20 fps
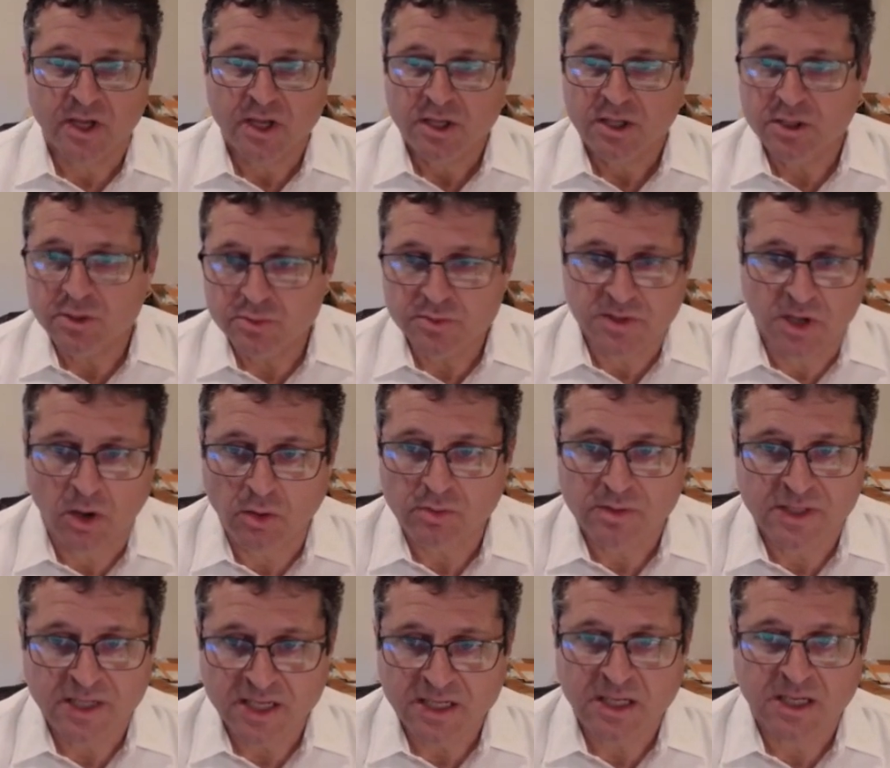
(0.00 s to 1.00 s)
You don't
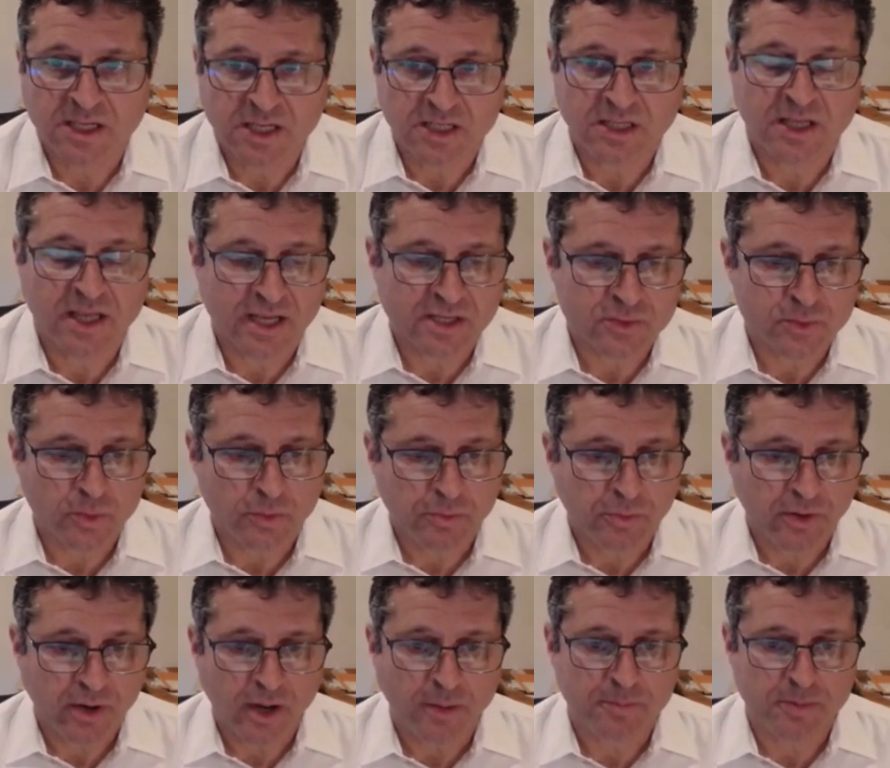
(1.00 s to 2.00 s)
need an intellectual
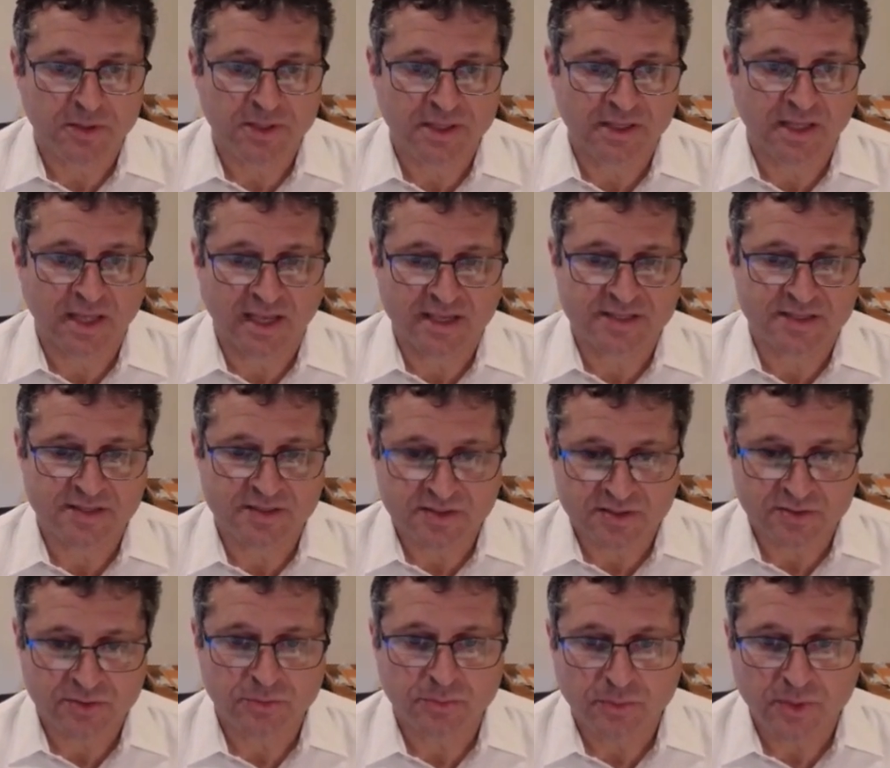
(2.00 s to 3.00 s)
property license
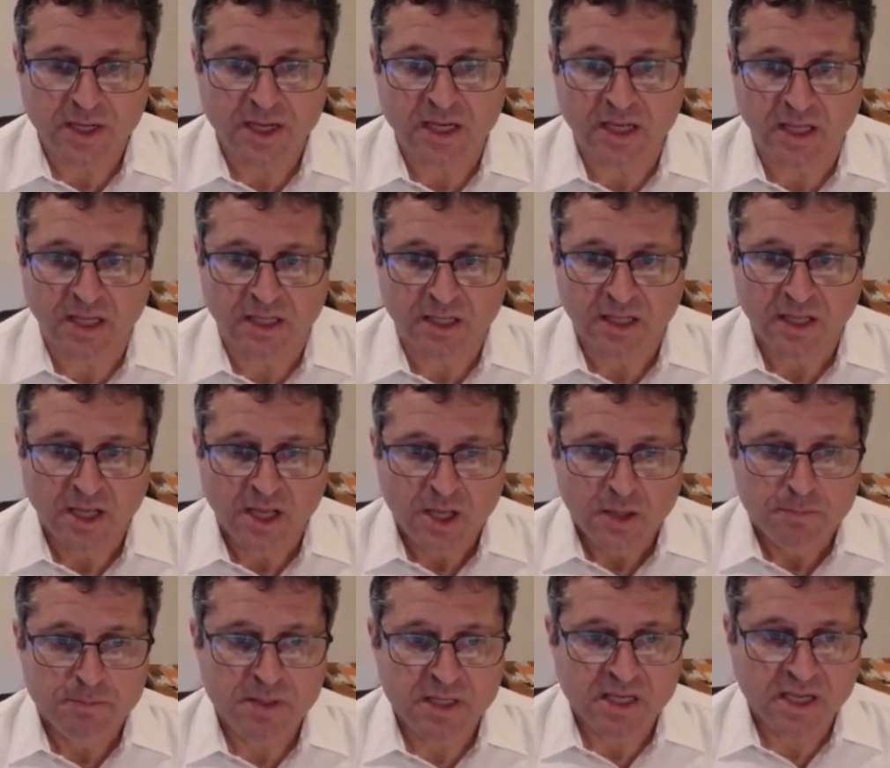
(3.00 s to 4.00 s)
to read it,
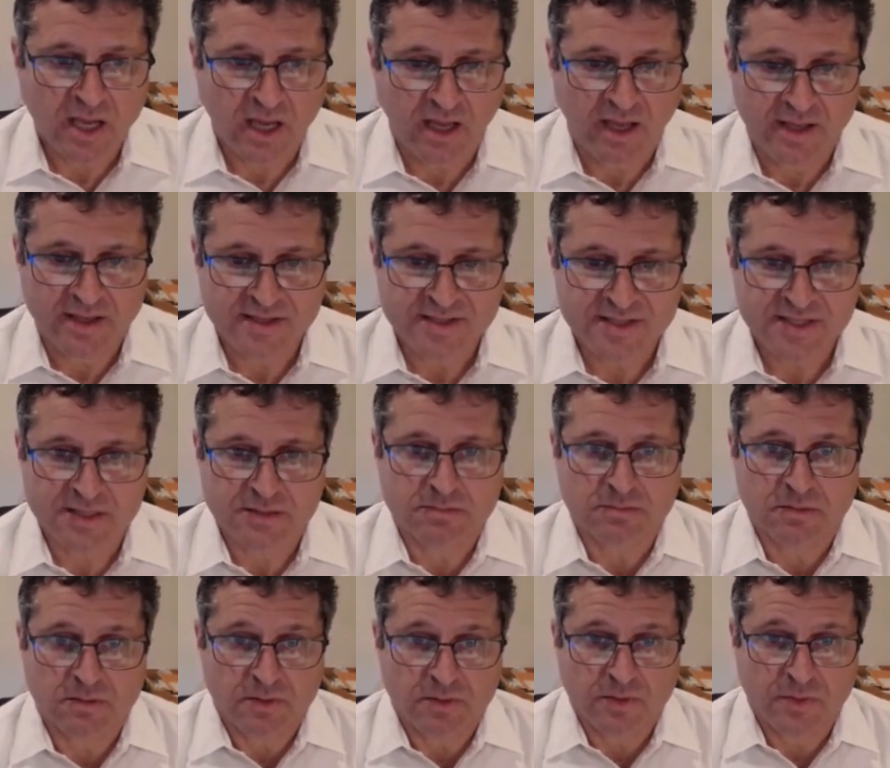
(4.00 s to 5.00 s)
because
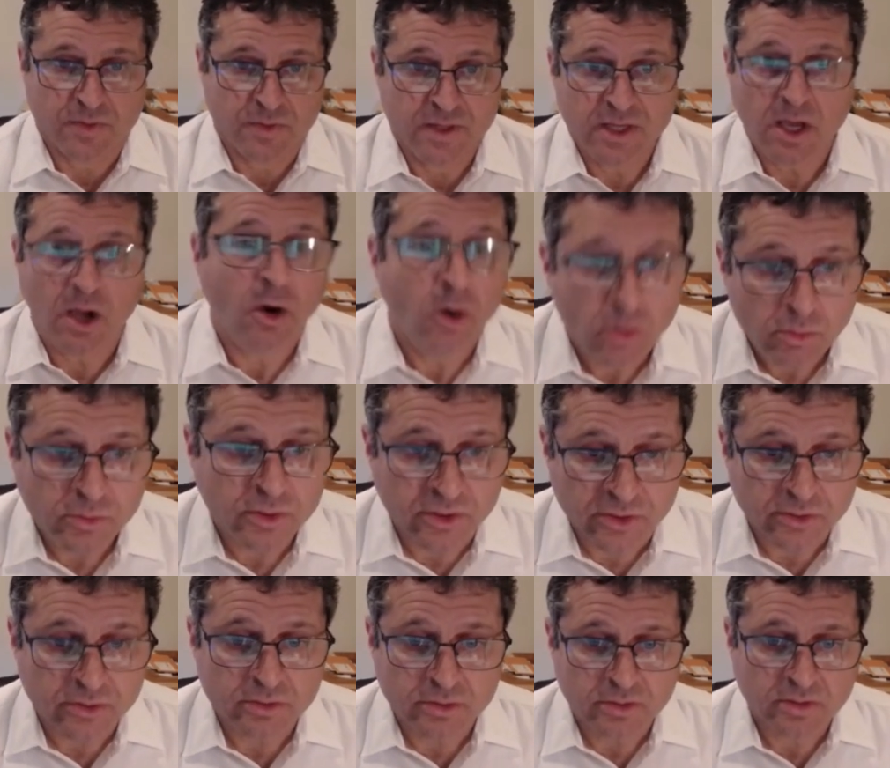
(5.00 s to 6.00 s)
the
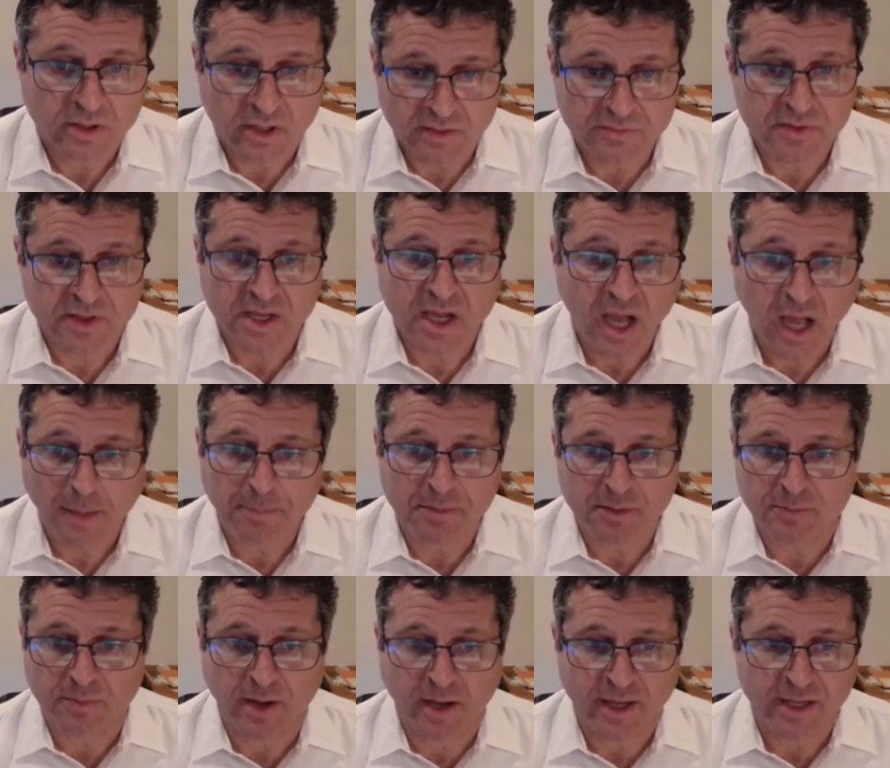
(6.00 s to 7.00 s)
owner of the
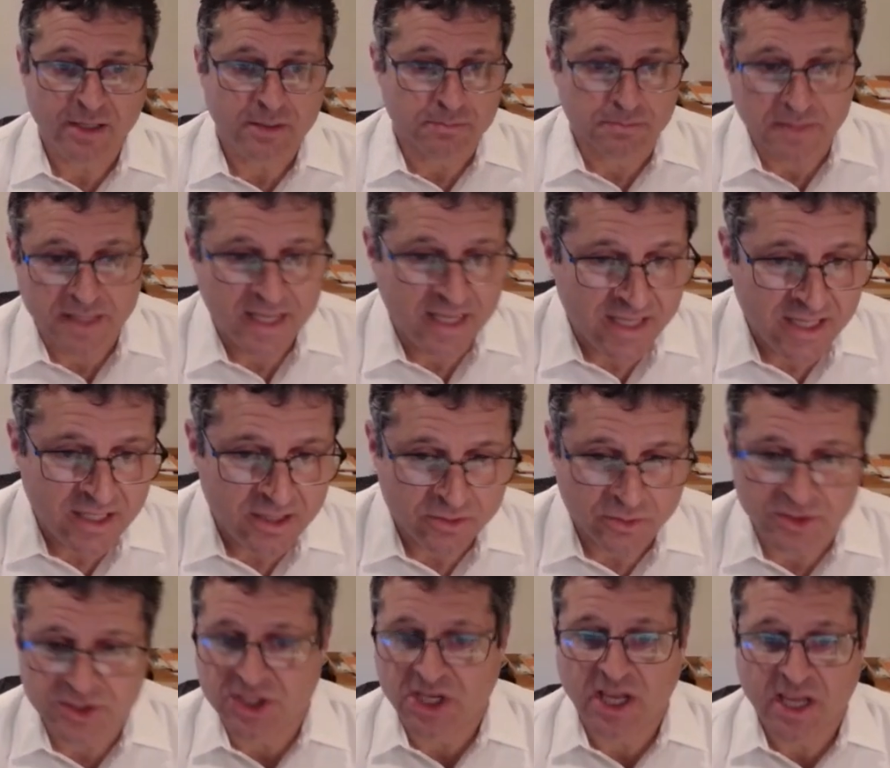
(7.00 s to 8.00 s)
copyright, me
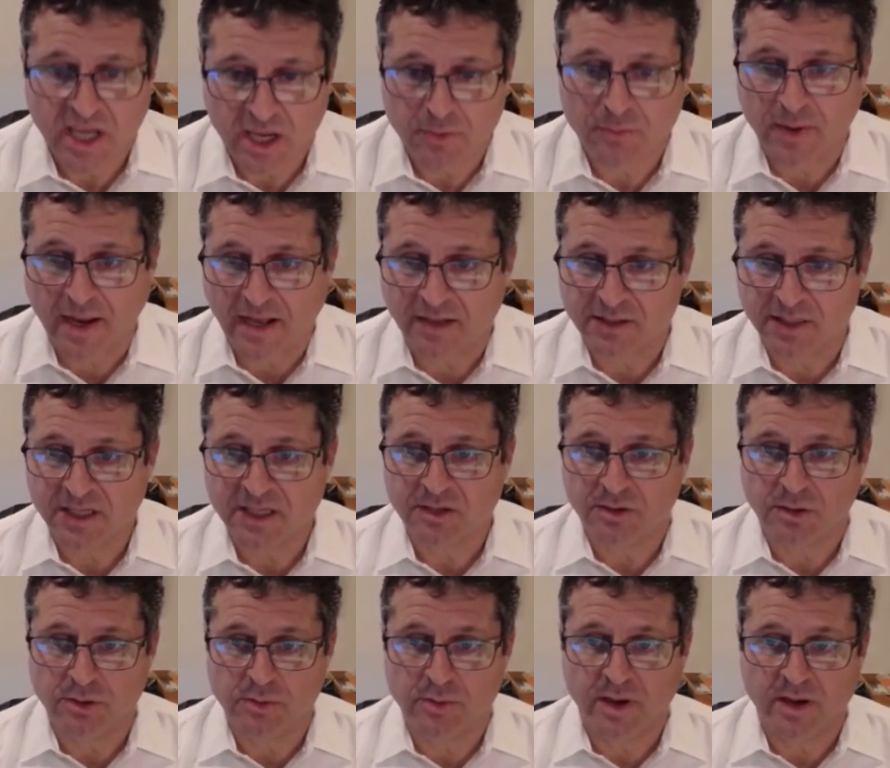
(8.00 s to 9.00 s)
or J.K. Rowling or
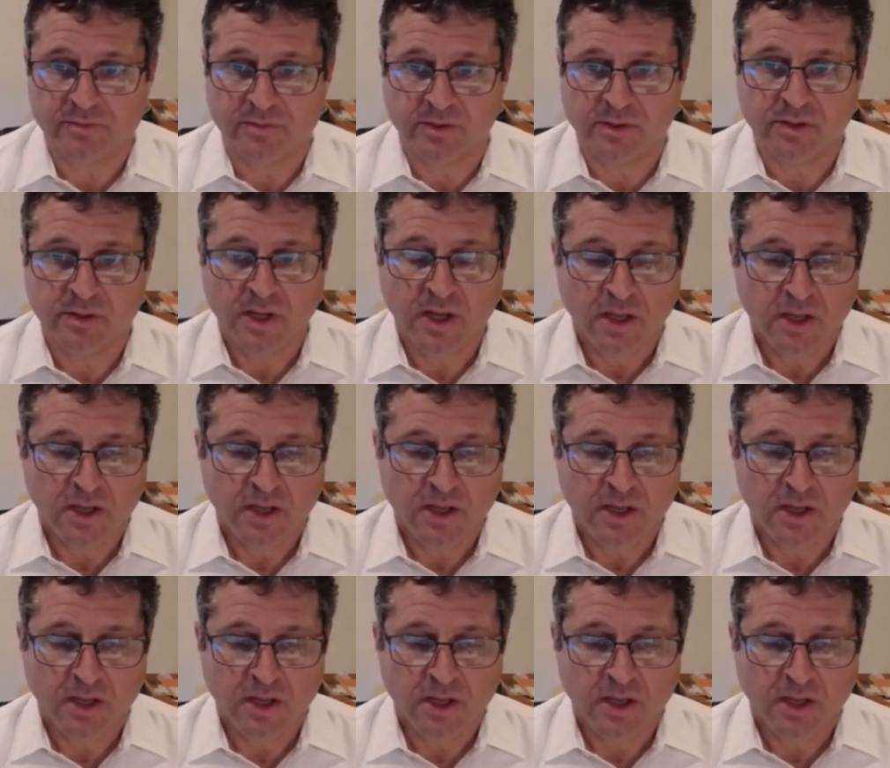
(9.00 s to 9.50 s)
whoever,